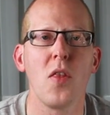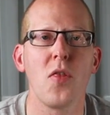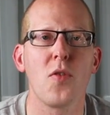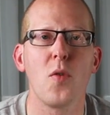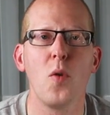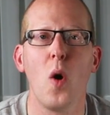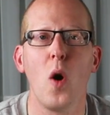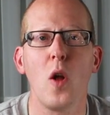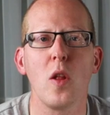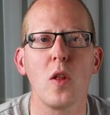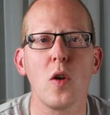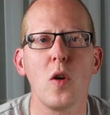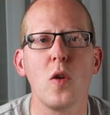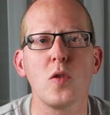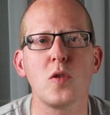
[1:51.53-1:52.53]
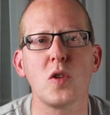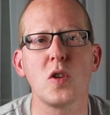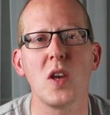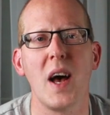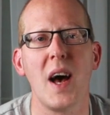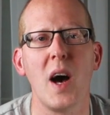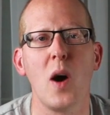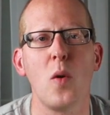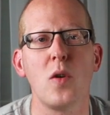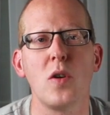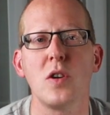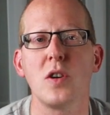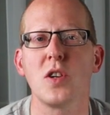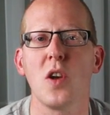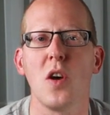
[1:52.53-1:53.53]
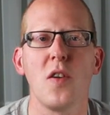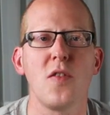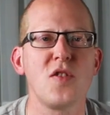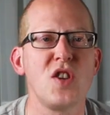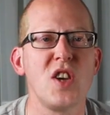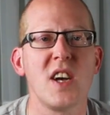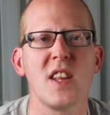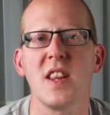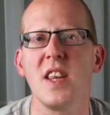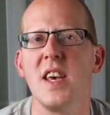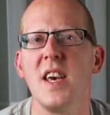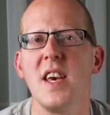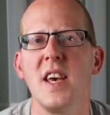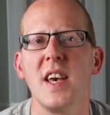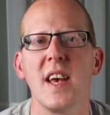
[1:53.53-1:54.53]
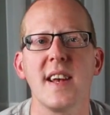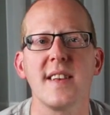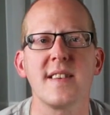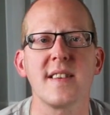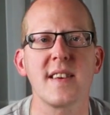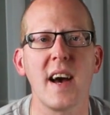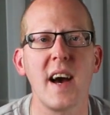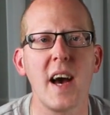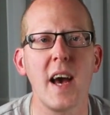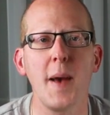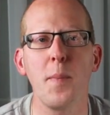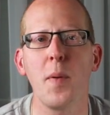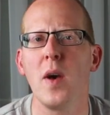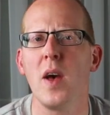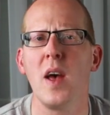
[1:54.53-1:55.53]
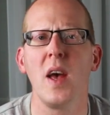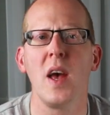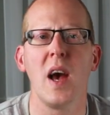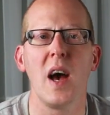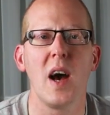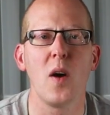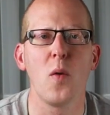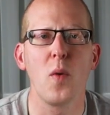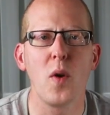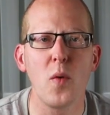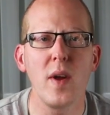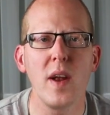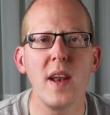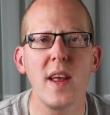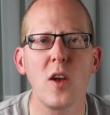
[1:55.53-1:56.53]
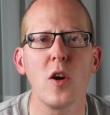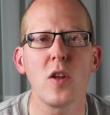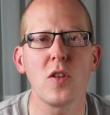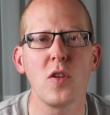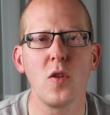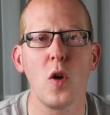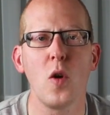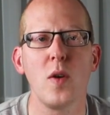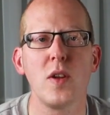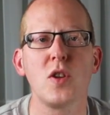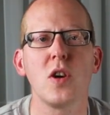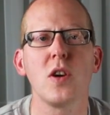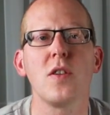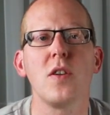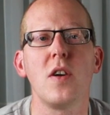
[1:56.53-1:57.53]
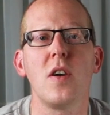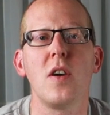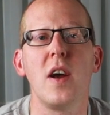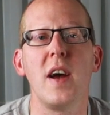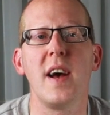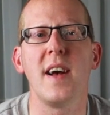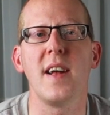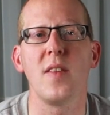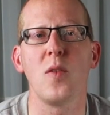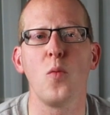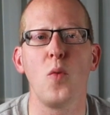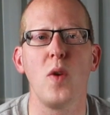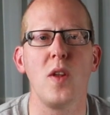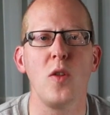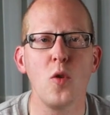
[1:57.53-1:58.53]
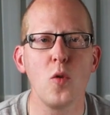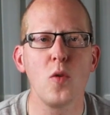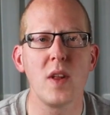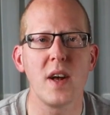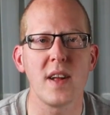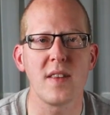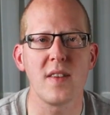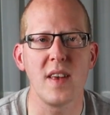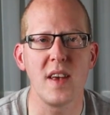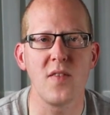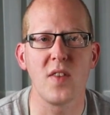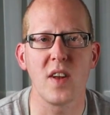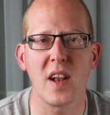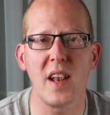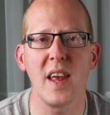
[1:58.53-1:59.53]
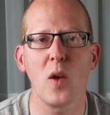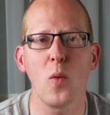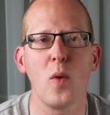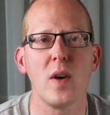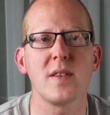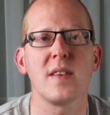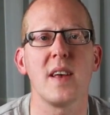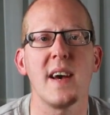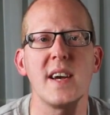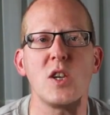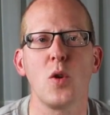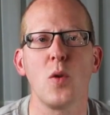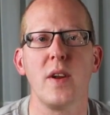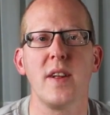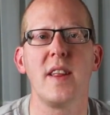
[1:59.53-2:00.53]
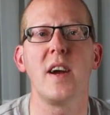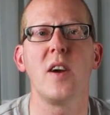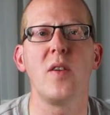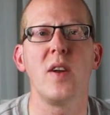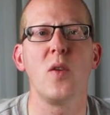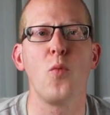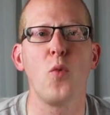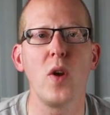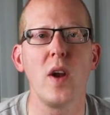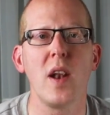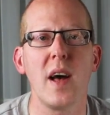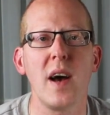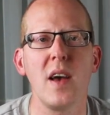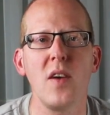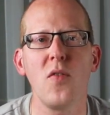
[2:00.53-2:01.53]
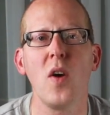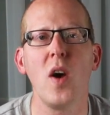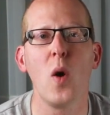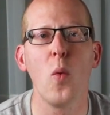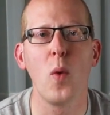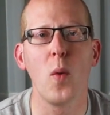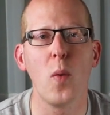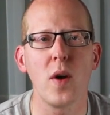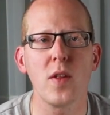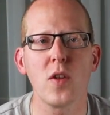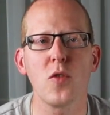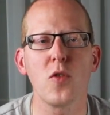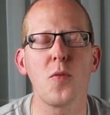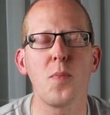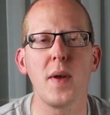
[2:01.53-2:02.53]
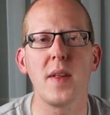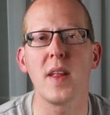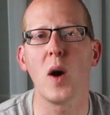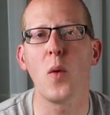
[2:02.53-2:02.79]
Through all those hours of chatting and Skype, we really got to know each other, and we knew that if the click was actually there in real life, we wanted to spend